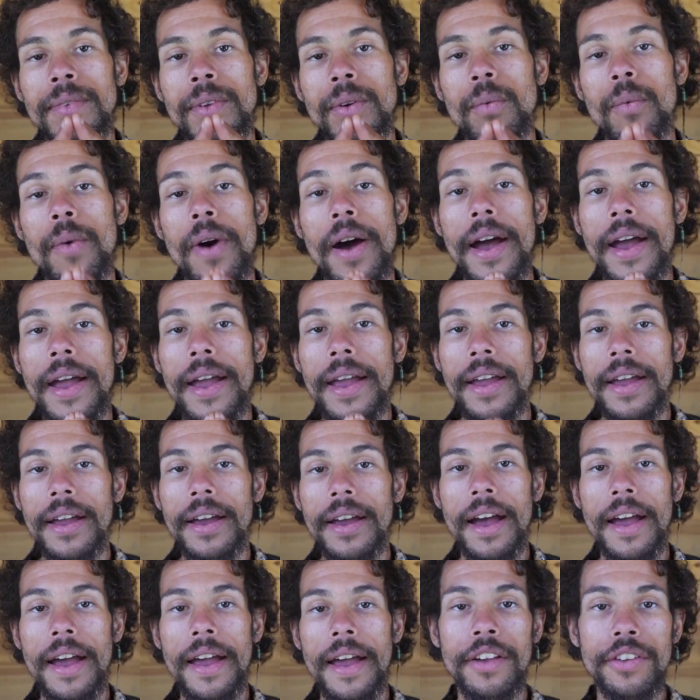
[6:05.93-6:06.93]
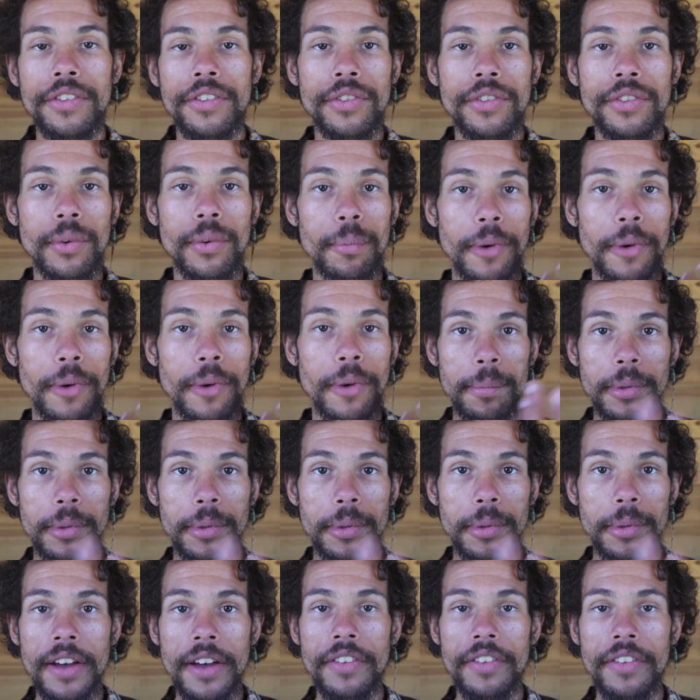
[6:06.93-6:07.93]
why I also bring up
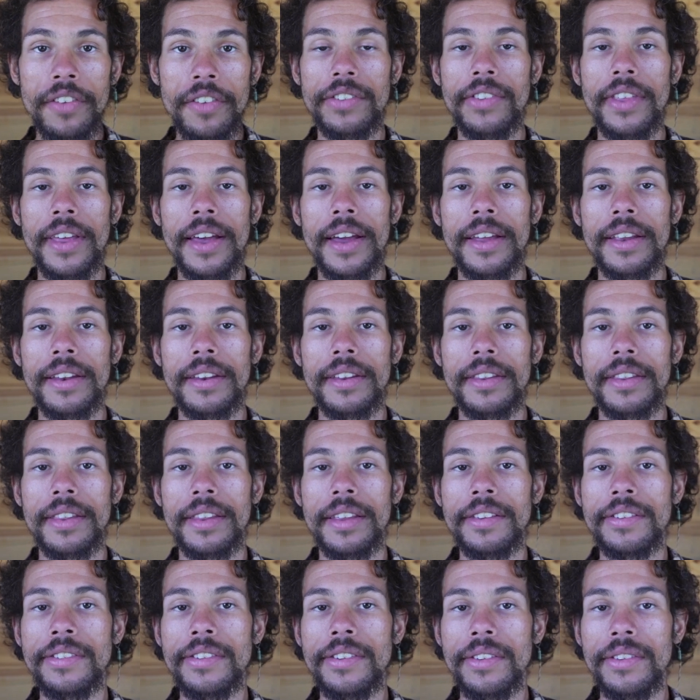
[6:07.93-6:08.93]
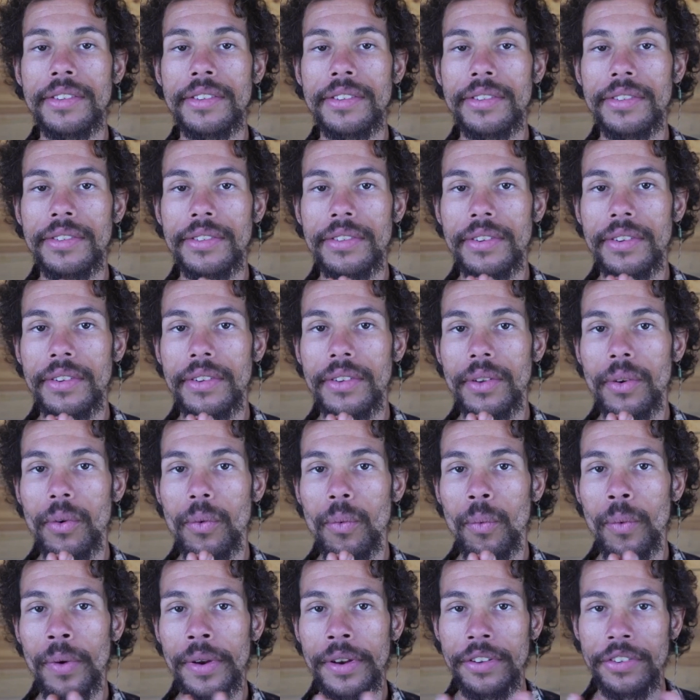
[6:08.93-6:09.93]
love is that this is
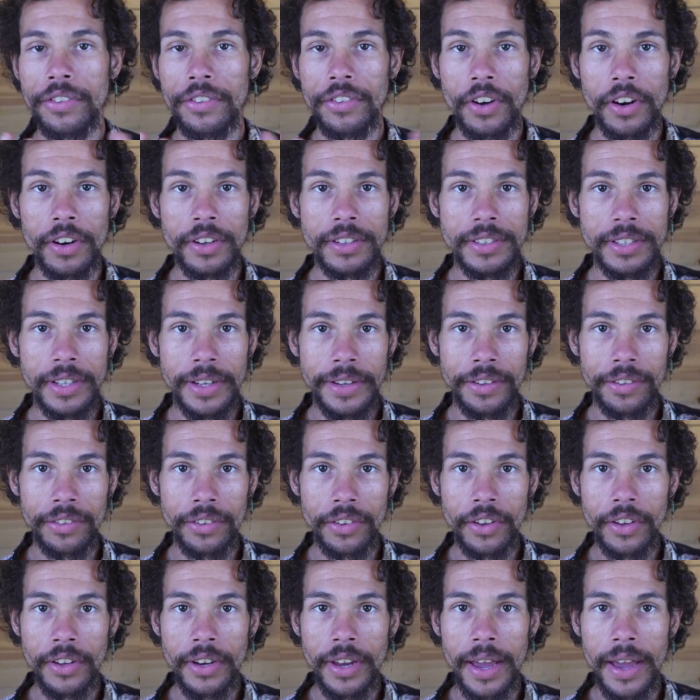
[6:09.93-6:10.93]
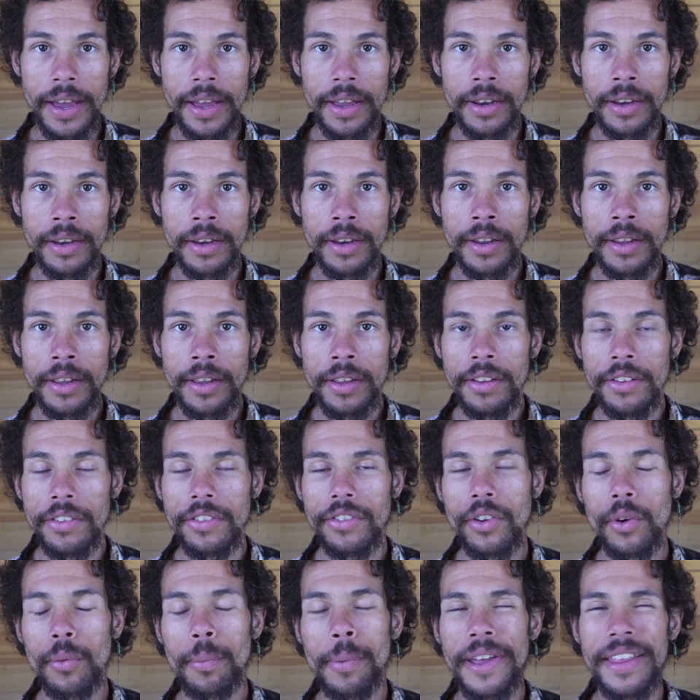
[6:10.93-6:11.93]
what Astarte is good at.
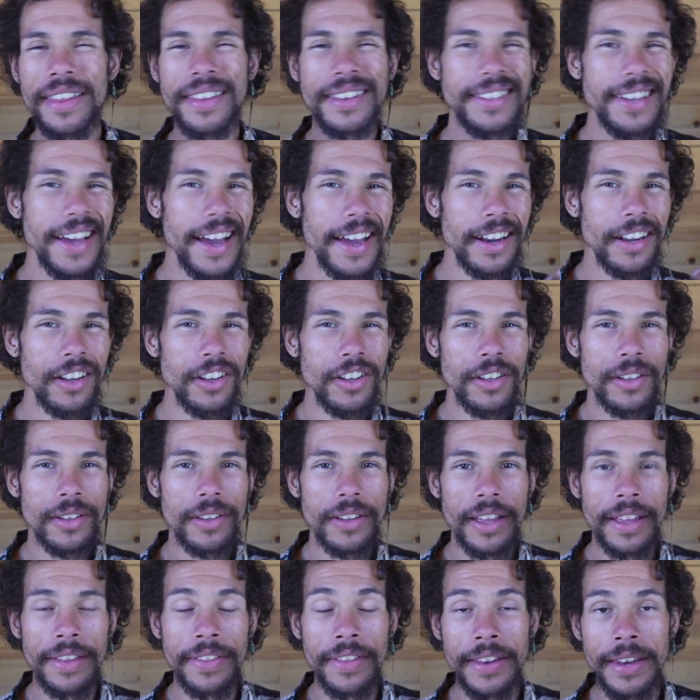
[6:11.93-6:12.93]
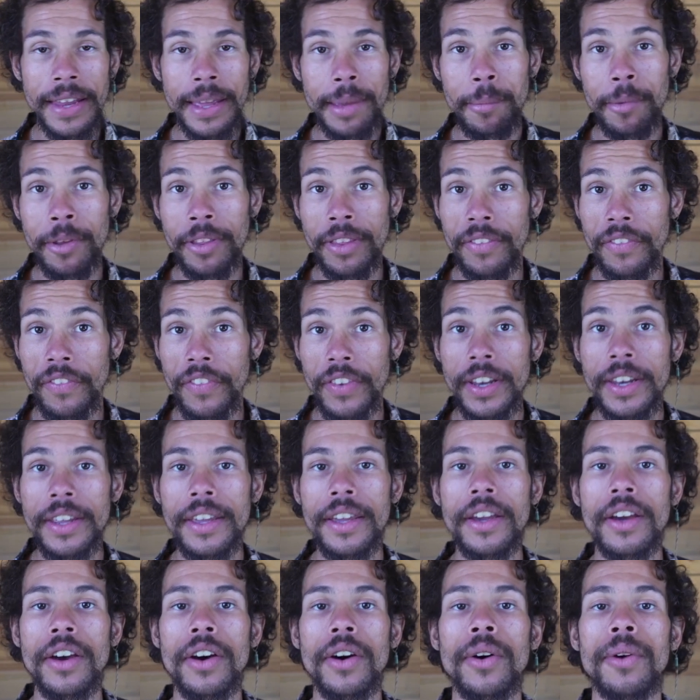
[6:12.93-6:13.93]
So, by the title and the name of the
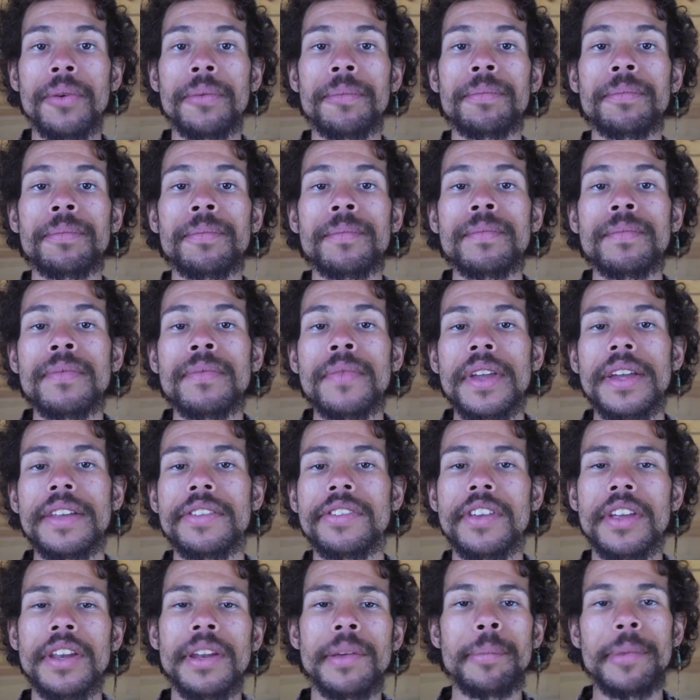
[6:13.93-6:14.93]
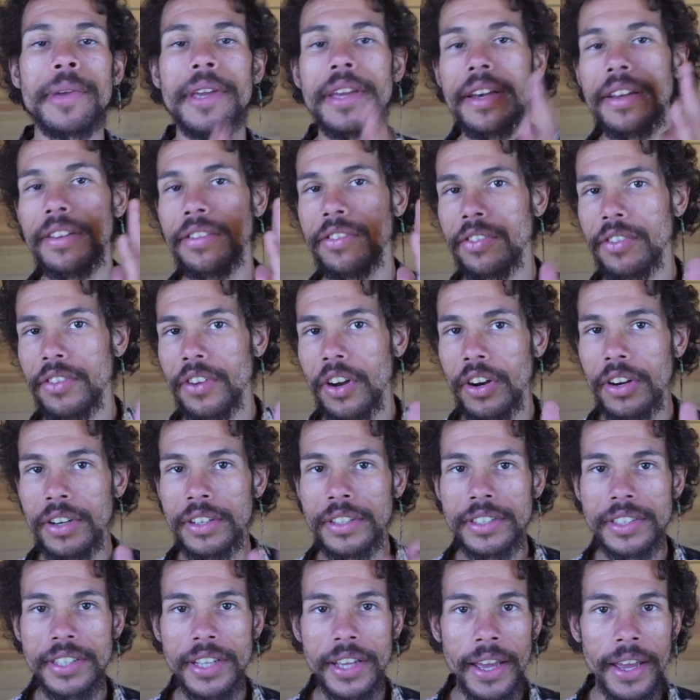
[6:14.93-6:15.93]
video, it's going to be
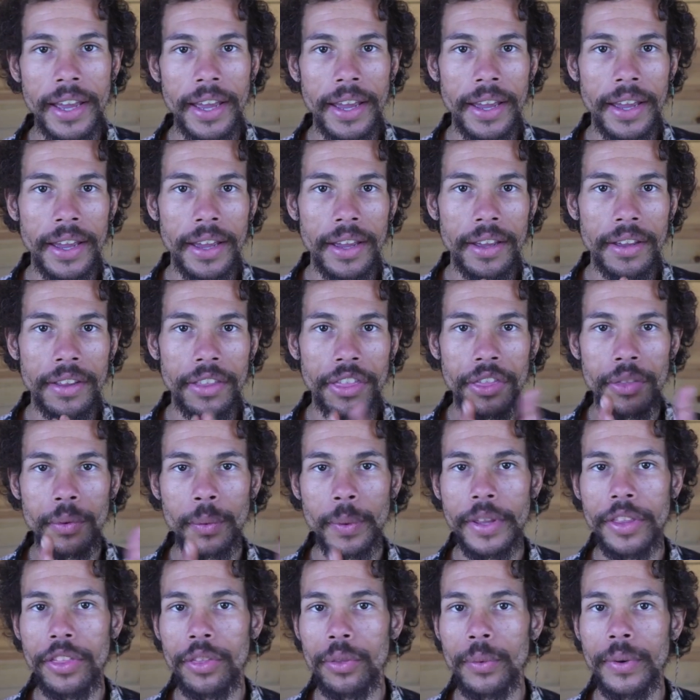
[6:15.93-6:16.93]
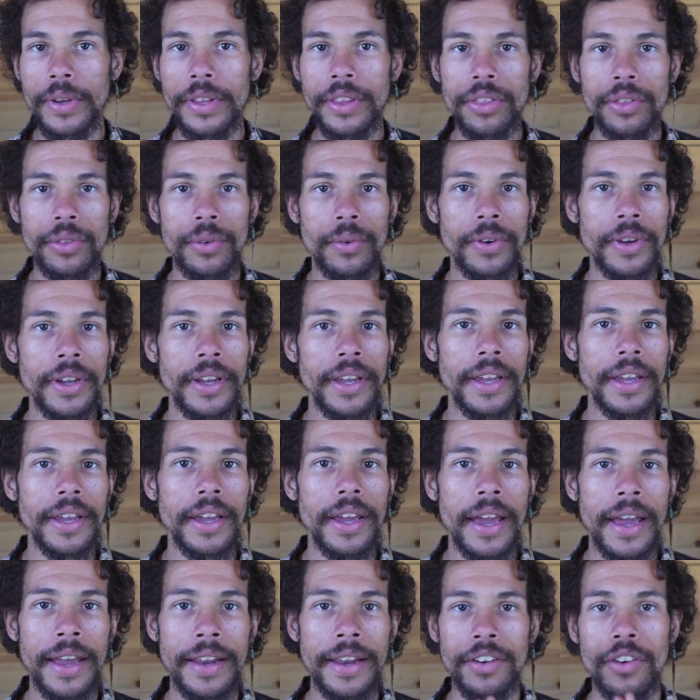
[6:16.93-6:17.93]
Astarte
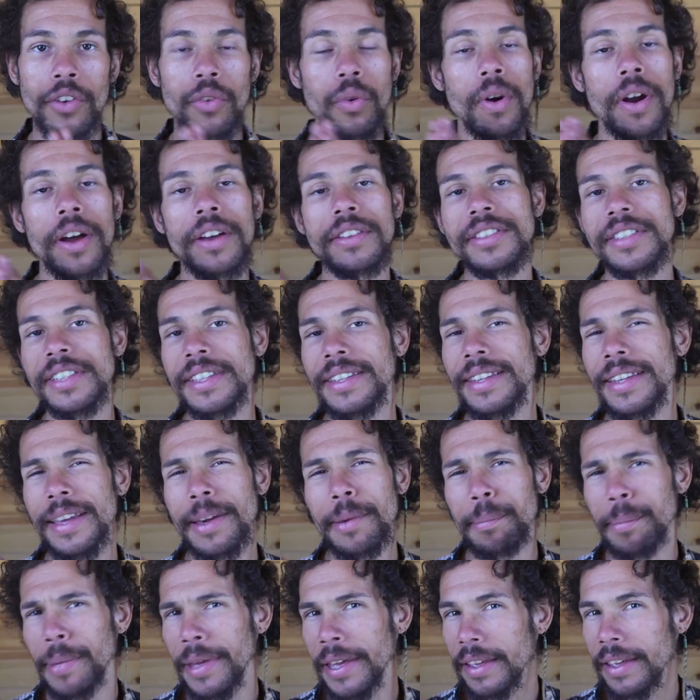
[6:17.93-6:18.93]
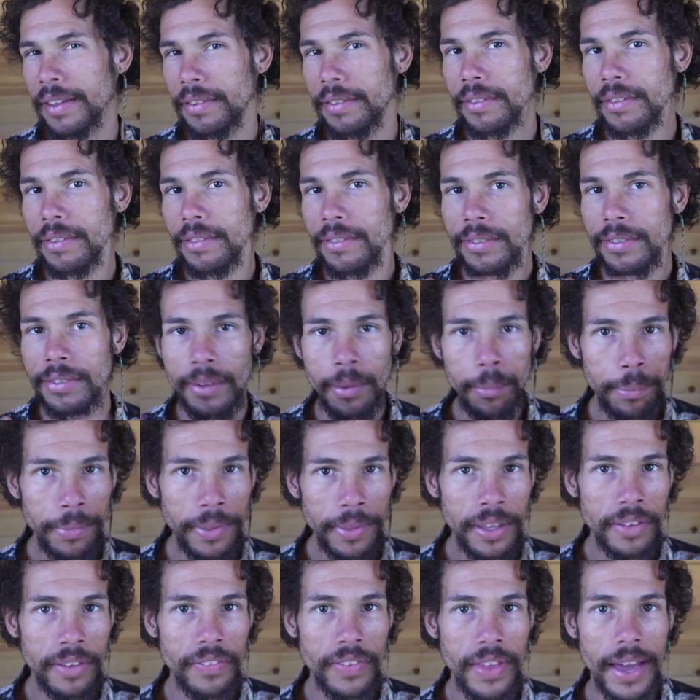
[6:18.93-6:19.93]
333 and Crossing the Abyss,
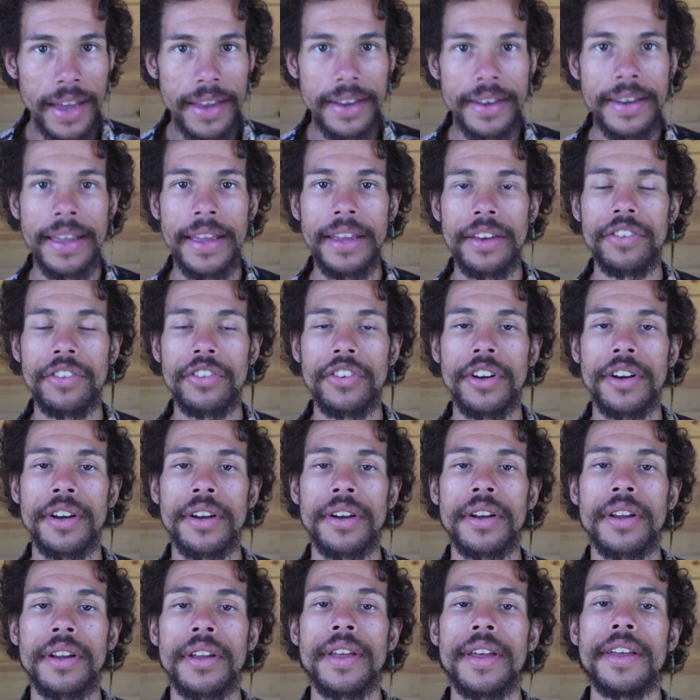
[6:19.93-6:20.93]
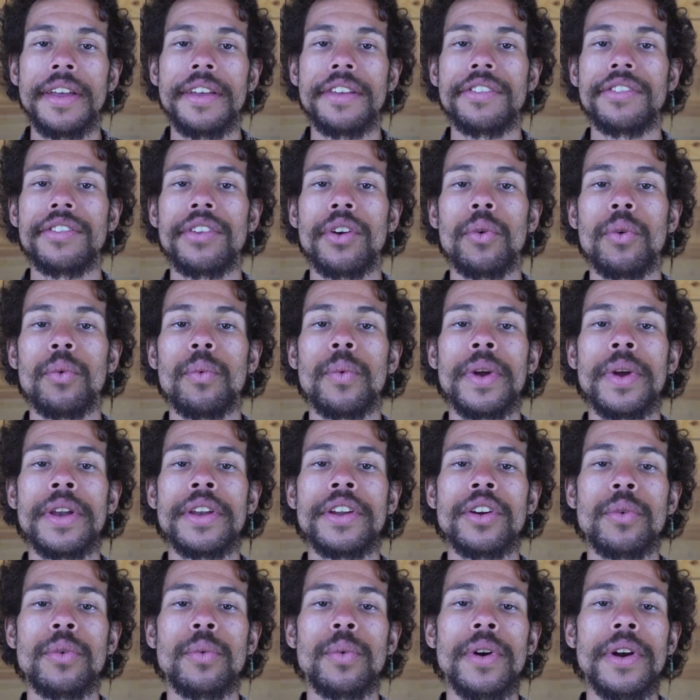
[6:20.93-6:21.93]
something of that nature. So when
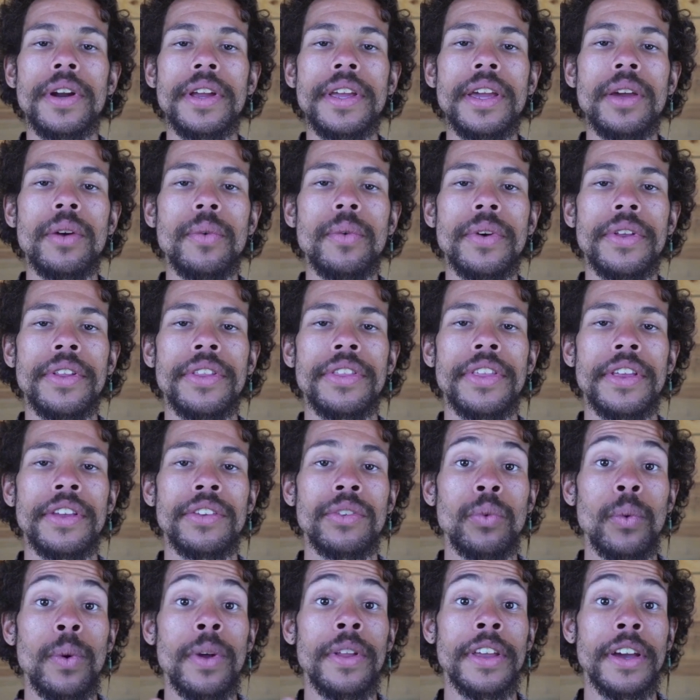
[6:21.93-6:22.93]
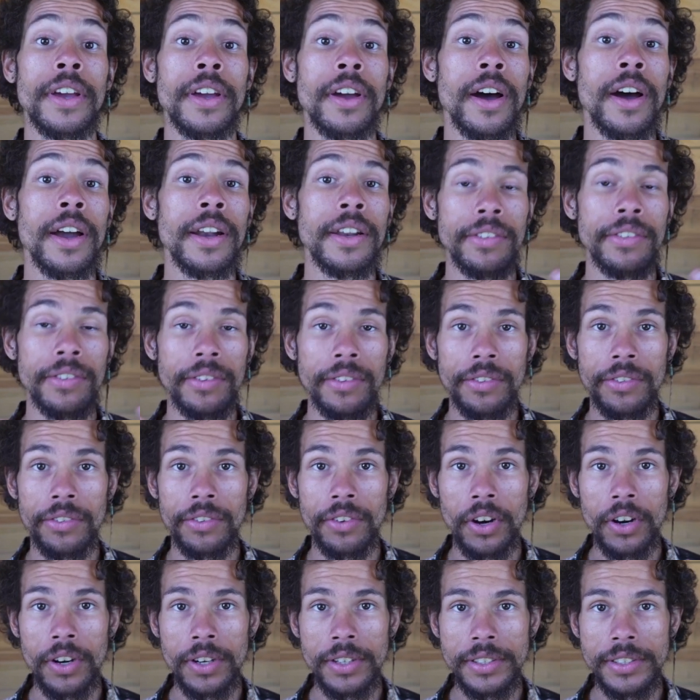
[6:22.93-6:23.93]
you're working with as well the goddess
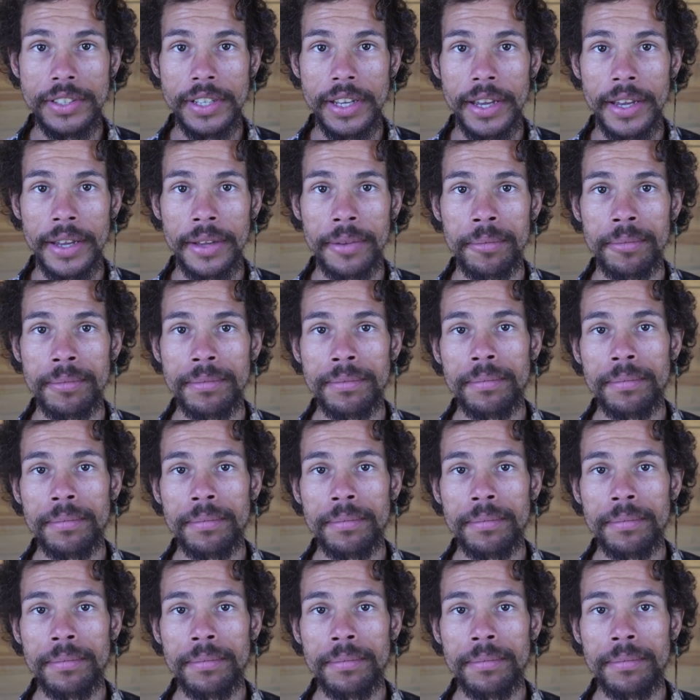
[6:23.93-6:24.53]
Astarte,